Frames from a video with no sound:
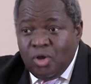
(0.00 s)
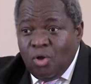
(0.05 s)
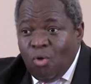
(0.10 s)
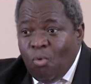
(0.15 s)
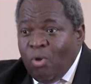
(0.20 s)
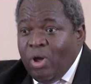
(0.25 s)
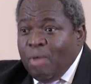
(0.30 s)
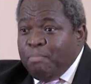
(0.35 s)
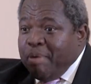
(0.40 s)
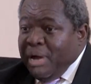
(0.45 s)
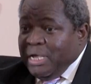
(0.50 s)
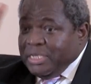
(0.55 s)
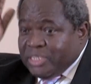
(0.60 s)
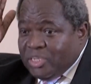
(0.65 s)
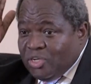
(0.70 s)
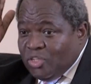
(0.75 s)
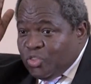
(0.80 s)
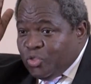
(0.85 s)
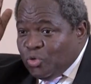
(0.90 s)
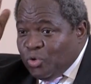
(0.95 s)
we're
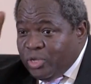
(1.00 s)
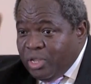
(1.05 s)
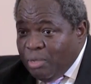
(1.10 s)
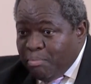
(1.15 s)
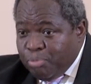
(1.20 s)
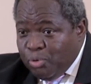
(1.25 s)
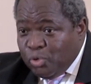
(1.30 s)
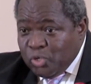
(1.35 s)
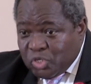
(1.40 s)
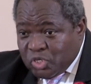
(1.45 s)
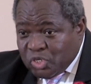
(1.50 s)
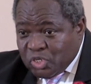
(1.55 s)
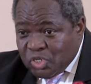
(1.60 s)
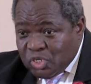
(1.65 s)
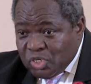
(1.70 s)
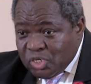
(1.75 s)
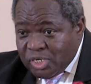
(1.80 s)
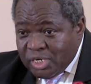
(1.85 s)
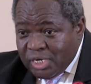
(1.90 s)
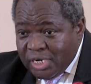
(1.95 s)
passing through the
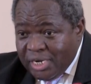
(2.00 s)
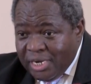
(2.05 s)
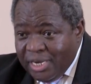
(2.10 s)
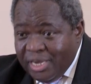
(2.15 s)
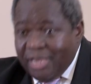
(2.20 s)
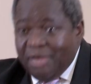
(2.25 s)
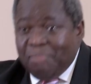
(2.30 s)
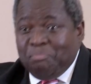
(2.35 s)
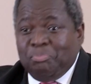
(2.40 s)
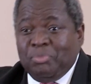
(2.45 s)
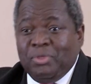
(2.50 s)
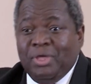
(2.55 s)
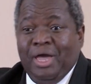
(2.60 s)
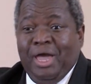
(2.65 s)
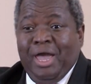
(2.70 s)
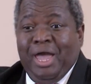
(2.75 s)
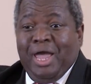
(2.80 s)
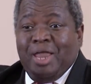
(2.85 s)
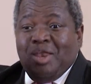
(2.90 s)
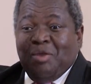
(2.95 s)
bush
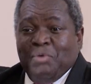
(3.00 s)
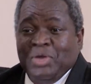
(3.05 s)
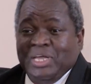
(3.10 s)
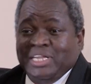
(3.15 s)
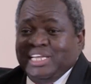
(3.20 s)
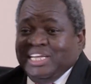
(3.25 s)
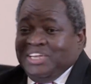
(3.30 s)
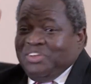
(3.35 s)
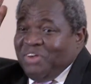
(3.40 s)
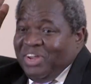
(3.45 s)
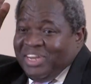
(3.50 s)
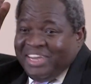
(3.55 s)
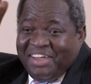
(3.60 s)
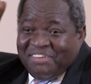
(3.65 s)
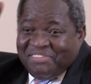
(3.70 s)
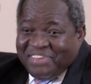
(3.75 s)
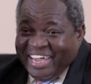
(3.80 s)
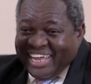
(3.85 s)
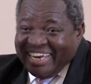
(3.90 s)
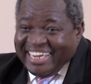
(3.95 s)
and we did not
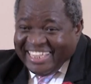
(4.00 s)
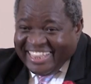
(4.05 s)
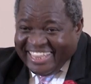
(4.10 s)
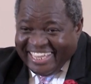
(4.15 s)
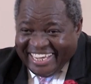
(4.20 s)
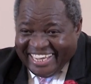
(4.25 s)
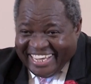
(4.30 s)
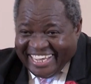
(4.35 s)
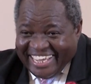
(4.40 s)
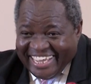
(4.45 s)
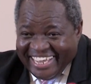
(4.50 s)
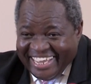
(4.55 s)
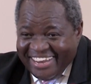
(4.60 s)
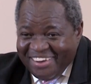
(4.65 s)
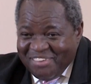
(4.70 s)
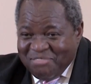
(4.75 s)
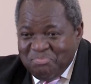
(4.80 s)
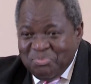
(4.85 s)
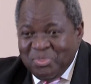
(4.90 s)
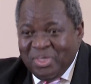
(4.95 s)
have anything.
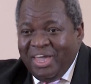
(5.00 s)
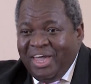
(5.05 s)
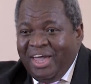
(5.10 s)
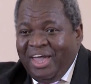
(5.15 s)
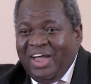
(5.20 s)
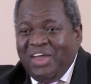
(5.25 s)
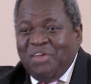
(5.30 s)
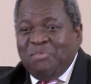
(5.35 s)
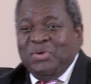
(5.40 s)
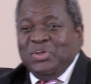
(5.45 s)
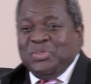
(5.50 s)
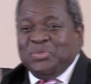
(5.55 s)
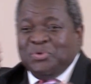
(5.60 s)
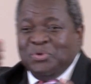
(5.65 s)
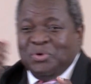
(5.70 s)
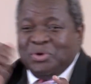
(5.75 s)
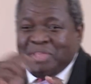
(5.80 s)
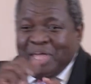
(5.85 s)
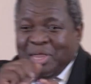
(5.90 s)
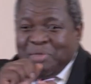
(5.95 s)
And we
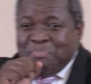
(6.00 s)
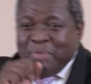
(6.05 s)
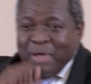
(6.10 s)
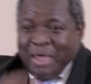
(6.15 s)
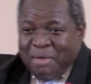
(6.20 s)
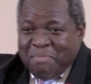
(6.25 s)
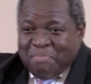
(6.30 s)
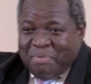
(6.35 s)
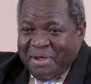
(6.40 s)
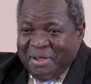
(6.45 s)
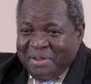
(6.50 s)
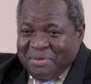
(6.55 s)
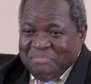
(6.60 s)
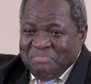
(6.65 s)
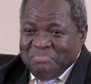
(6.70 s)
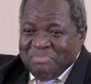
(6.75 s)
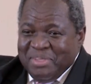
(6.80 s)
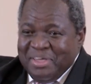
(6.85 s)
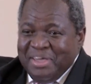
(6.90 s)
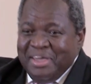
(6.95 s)
took that paper
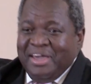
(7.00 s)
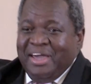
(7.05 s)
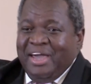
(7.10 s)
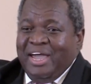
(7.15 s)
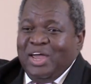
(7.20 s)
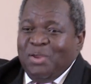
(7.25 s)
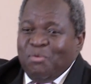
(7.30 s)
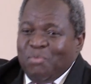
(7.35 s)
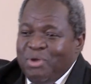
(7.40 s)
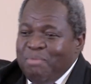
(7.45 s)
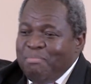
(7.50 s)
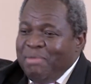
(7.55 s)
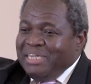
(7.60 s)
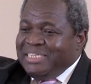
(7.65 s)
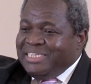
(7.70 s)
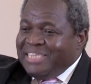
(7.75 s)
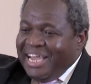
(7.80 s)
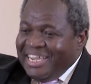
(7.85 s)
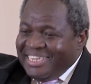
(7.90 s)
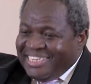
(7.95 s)
and we
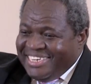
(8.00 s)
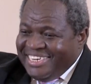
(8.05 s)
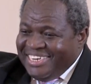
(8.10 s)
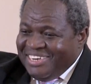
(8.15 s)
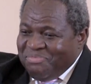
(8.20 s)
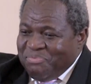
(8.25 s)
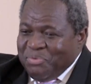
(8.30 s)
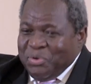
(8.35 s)
massaged it.